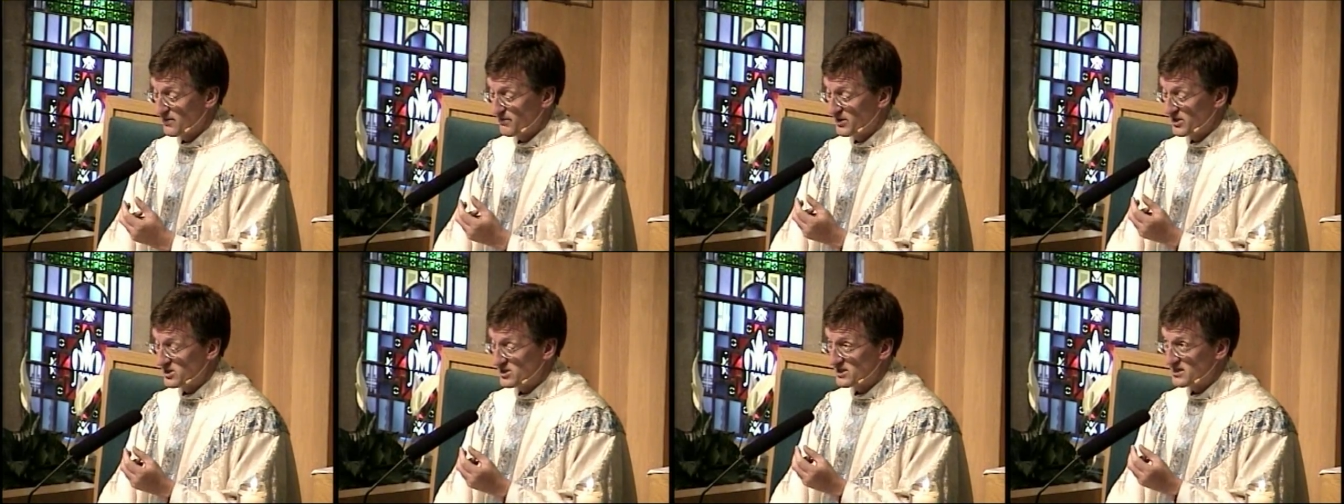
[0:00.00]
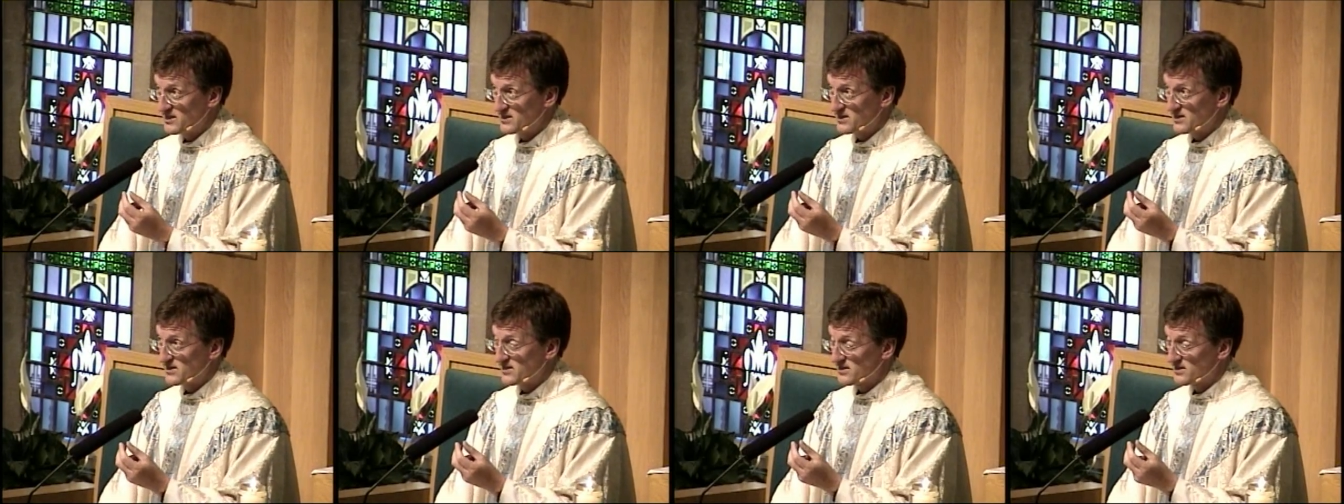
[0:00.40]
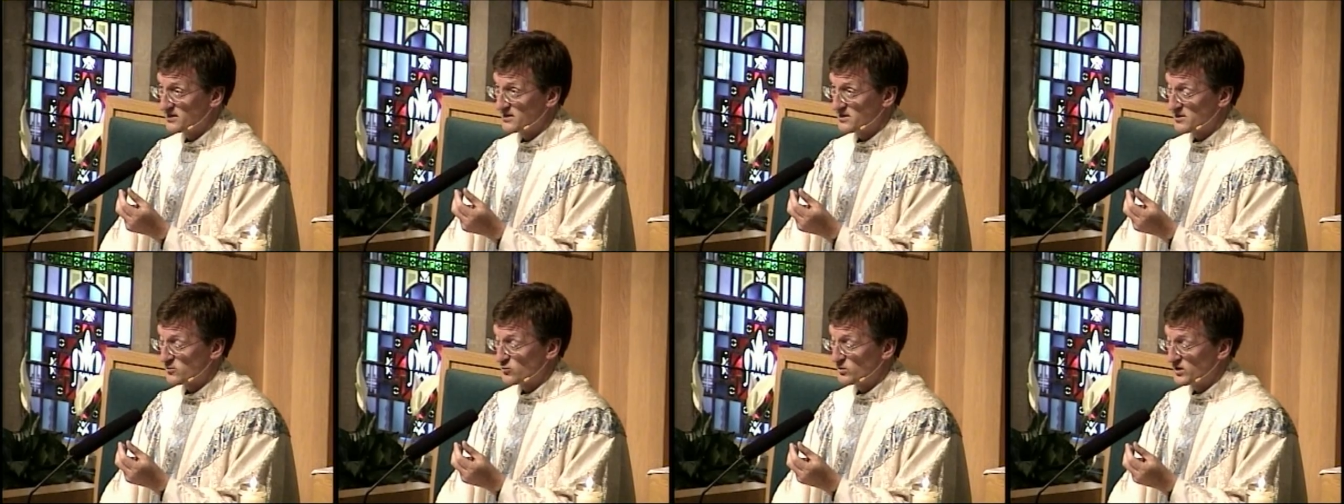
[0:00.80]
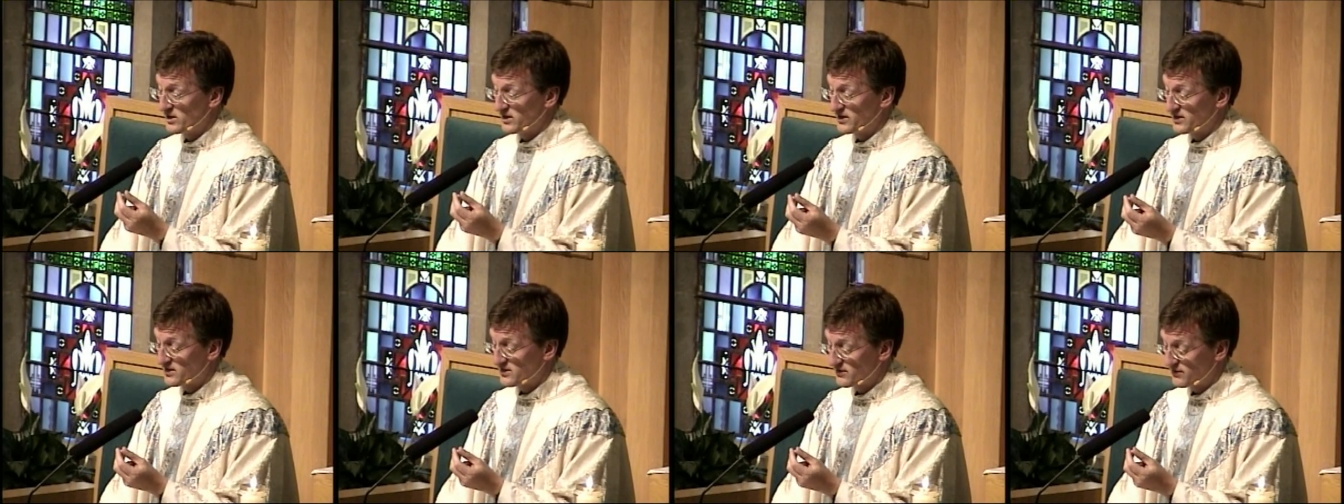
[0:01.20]
but Jesus is
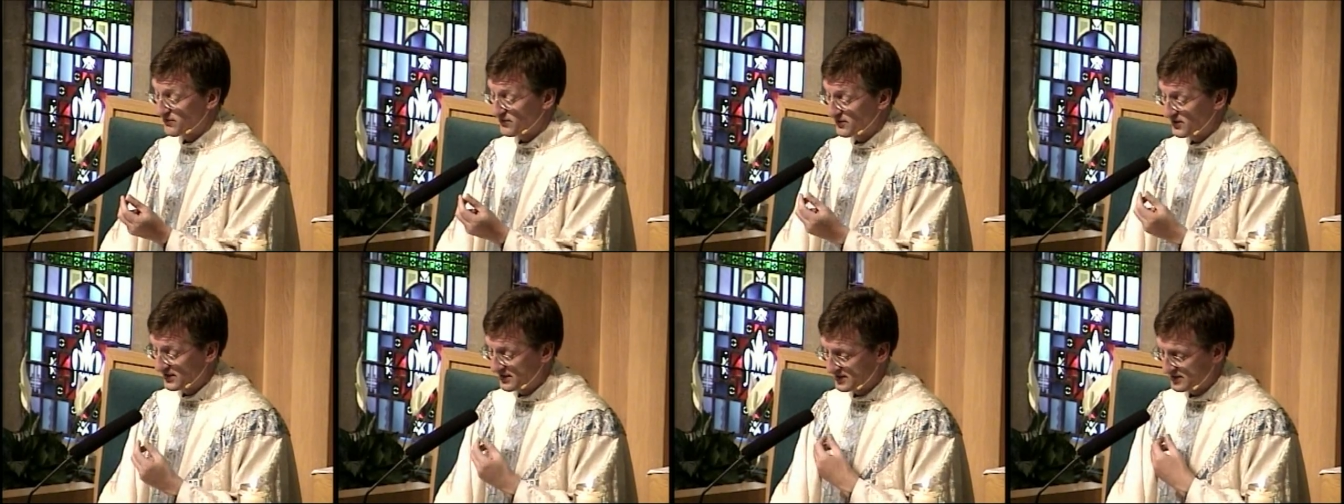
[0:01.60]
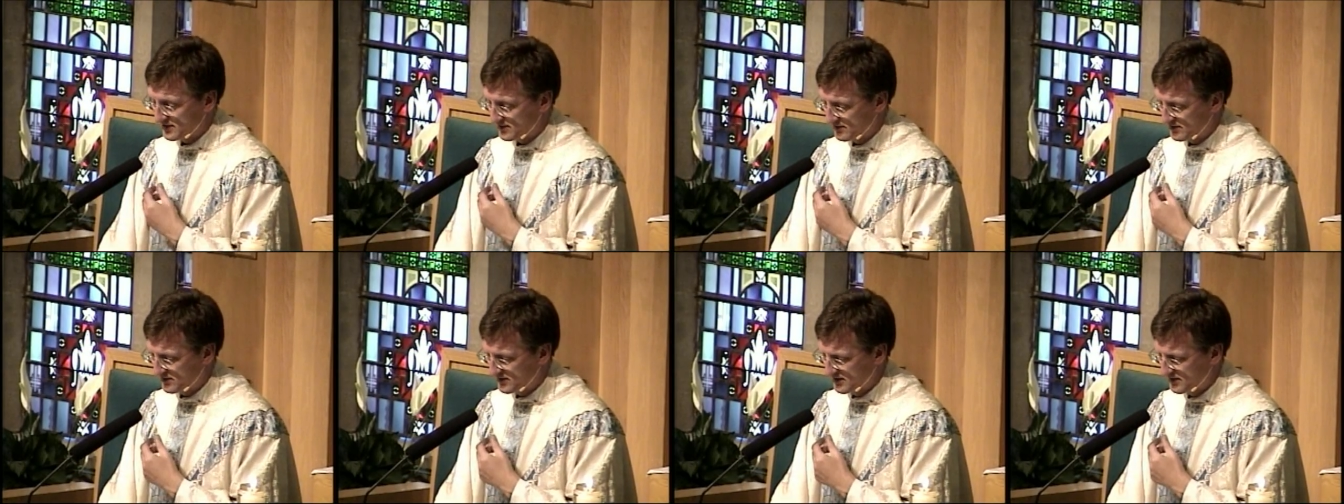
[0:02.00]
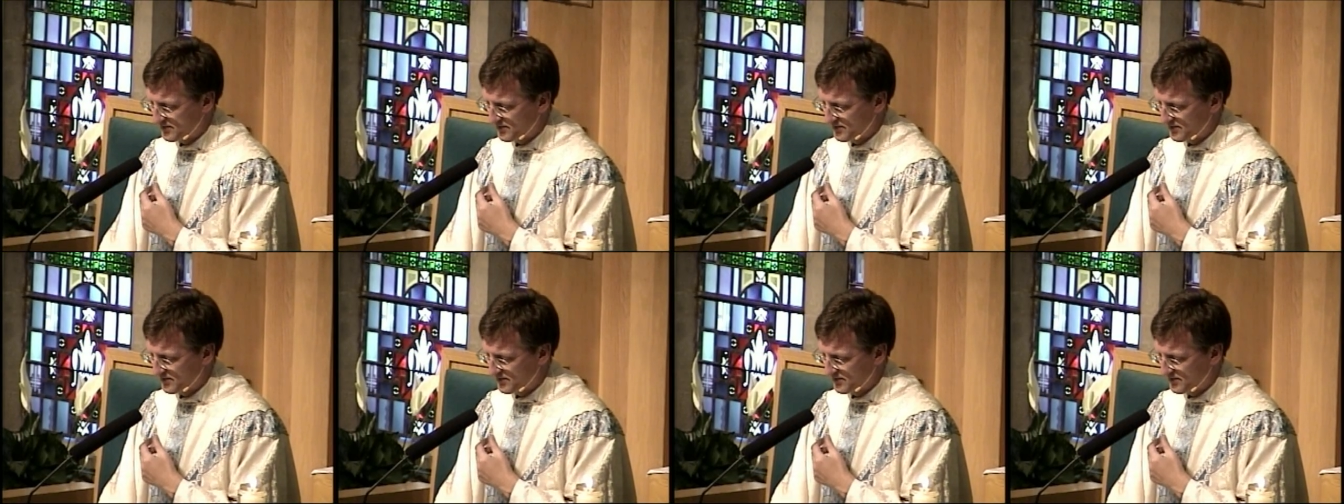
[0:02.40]
willing to forgive.